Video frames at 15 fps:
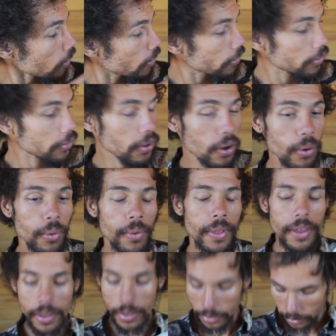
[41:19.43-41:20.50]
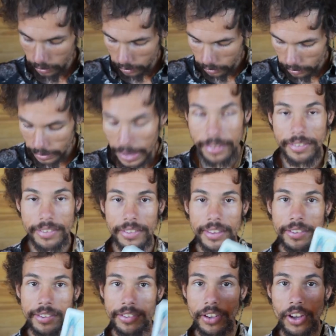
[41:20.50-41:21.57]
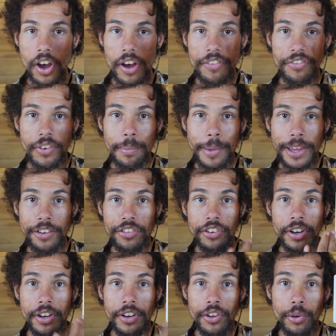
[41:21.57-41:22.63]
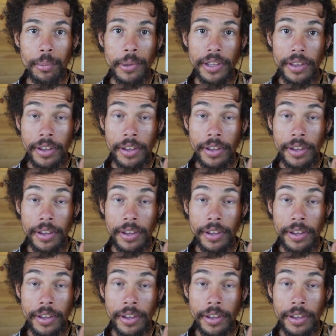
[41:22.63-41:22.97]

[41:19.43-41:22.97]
so that's this is a confirmation Anub